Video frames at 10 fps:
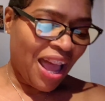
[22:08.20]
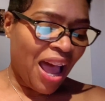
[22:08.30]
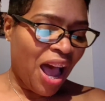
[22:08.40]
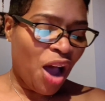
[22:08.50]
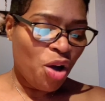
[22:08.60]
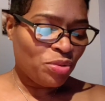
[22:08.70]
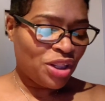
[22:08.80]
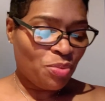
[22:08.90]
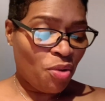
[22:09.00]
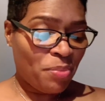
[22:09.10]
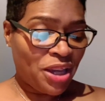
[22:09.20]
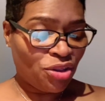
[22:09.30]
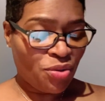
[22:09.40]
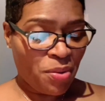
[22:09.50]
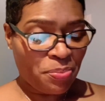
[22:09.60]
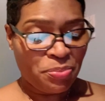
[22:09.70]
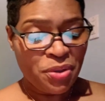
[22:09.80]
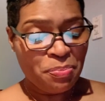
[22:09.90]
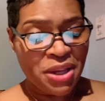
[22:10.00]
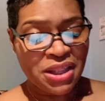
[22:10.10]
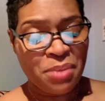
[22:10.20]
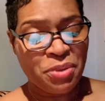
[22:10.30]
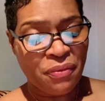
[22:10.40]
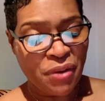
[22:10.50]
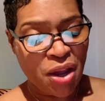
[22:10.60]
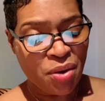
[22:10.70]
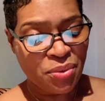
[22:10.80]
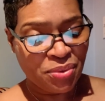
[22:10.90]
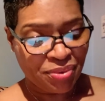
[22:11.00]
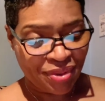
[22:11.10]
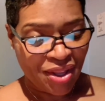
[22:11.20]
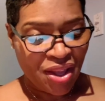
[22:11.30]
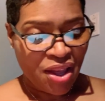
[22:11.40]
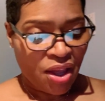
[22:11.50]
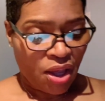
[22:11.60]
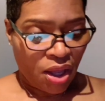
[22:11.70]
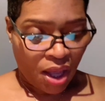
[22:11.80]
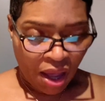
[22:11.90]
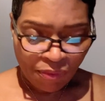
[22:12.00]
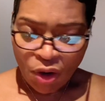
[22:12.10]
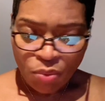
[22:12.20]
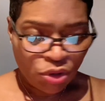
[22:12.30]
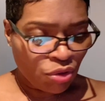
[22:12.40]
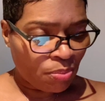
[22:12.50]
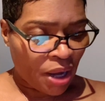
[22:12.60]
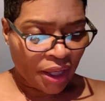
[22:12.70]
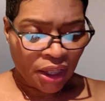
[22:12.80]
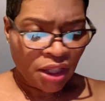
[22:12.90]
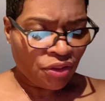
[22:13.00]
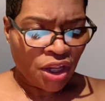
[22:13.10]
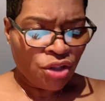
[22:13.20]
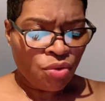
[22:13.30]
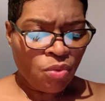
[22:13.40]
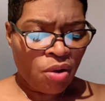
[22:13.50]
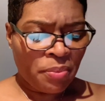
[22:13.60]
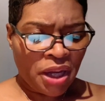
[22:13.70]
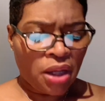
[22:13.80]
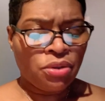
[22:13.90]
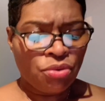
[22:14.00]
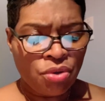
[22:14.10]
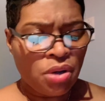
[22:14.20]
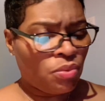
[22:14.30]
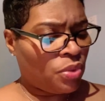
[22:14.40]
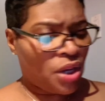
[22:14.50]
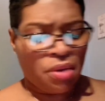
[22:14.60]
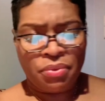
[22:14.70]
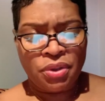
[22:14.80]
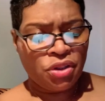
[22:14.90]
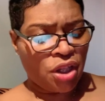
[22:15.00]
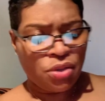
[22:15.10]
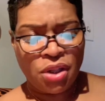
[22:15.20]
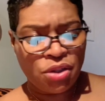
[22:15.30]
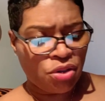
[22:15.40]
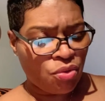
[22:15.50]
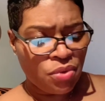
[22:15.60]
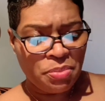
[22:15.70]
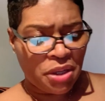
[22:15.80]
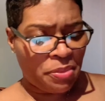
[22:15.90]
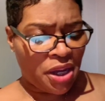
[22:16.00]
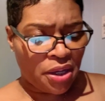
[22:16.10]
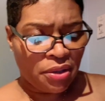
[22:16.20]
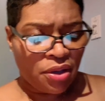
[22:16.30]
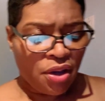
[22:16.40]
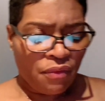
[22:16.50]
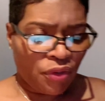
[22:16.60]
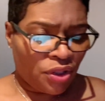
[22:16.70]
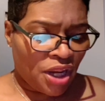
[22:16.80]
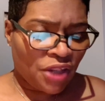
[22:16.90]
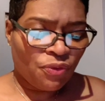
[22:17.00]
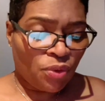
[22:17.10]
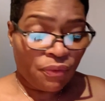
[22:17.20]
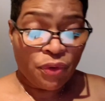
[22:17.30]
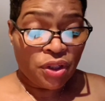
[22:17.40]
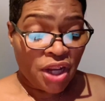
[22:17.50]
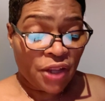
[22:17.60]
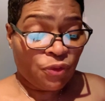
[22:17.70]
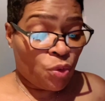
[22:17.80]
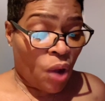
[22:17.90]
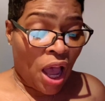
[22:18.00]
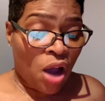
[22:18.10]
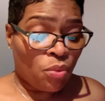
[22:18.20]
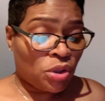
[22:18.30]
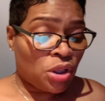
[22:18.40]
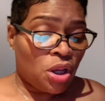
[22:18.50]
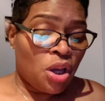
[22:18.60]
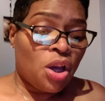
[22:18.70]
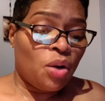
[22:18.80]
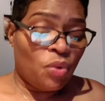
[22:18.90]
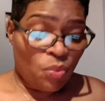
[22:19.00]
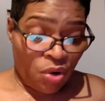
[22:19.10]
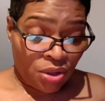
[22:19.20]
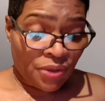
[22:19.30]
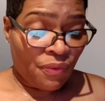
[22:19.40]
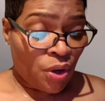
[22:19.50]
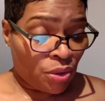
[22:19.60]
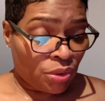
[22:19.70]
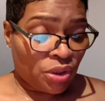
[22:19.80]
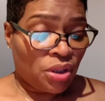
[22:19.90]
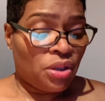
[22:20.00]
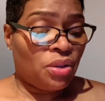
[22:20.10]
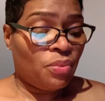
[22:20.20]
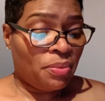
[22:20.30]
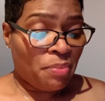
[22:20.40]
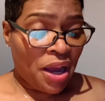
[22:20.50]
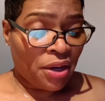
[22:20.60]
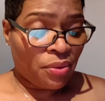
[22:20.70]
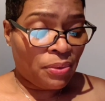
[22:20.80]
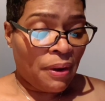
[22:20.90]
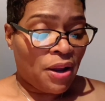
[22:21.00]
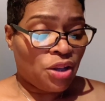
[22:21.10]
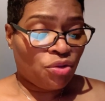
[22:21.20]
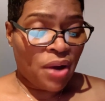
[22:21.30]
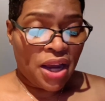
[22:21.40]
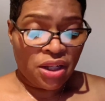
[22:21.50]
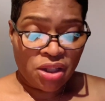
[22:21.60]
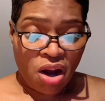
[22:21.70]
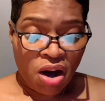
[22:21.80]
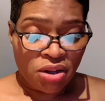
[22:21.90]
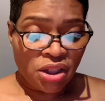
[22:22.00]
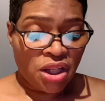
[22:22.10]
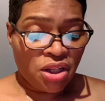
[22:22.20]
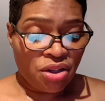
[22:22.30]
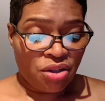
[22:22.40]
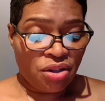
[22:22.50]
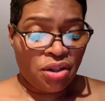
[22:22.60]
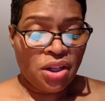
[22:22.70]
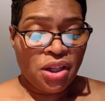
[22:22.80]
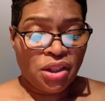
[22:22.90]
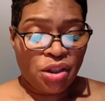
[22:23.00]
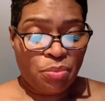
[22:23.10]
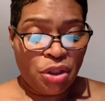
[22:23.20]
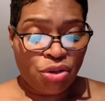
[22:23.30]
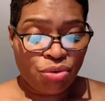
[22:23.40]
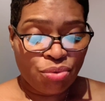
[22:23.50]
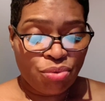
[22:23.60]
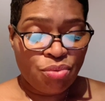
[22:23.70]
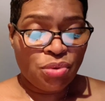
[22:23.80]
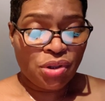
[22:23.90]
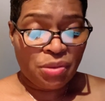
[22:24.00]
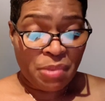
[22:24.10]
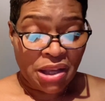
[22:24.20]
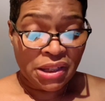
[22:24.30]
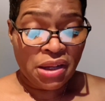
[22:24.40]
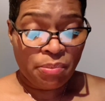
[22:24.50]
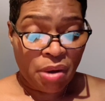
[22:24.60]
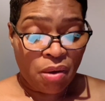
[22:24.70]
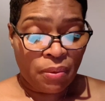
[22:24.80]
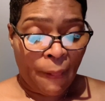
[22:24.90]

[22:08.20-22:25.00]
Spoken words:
I hope this won't mess up your flow. I flow with you, Mike. Anything you want, man. Whatever. It's you and me, man. For the next few hours, we worked the verse with Michael trying as hard as he could to be true to my demo.